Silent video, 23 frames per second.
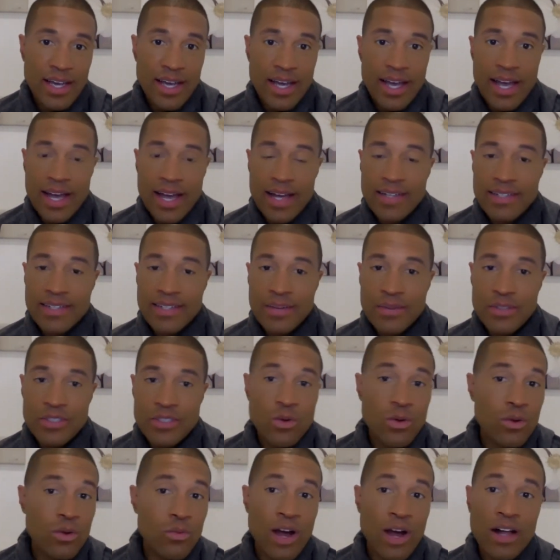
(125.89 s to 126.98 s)
And I was
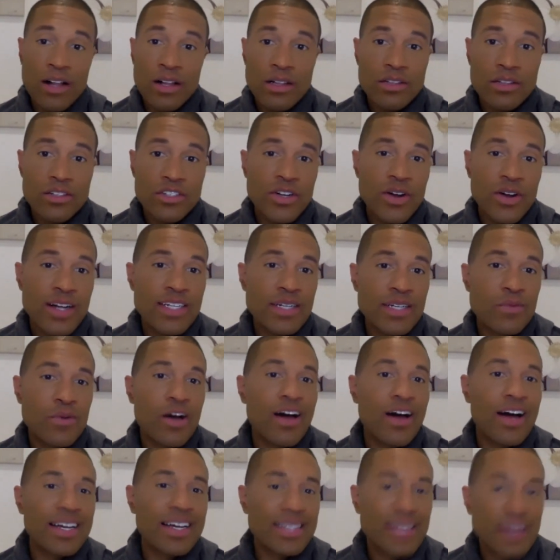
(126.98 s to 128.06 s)
doing well. You know, I did well
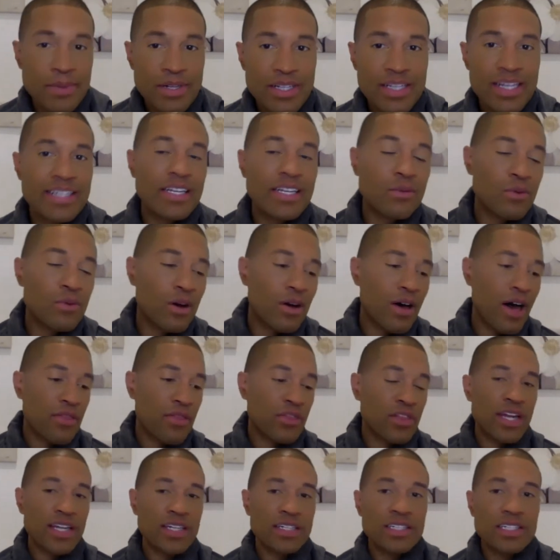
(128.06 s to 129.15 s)
academically. I did well
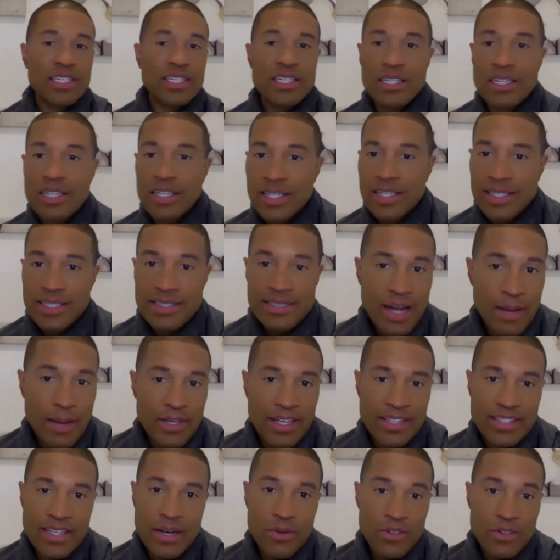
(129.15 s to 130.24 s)
athletically. It's not
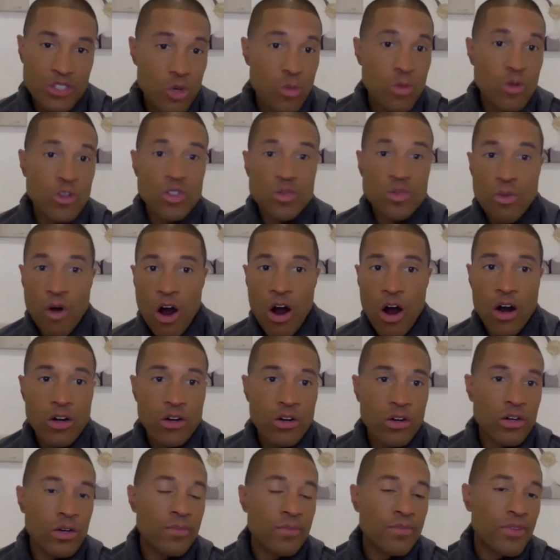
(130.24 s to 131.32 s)
because I was super smart
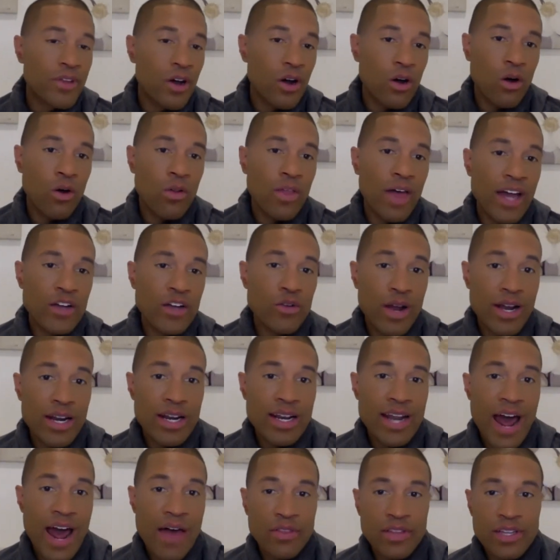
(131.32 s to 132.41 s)
or all that great an
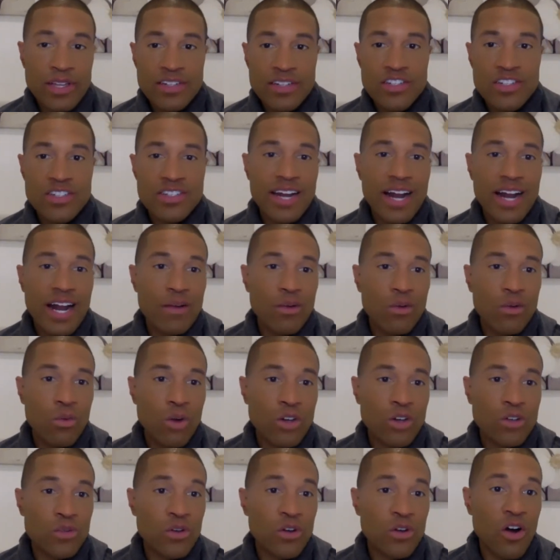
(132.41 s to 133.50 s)
athlete. It's just that I worked
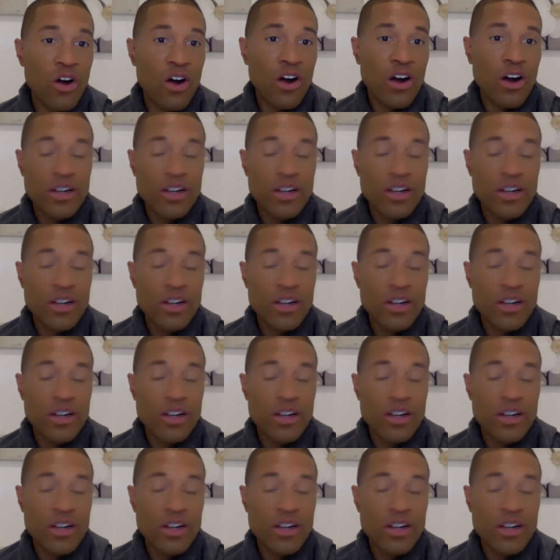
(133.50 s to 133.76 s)
real hard.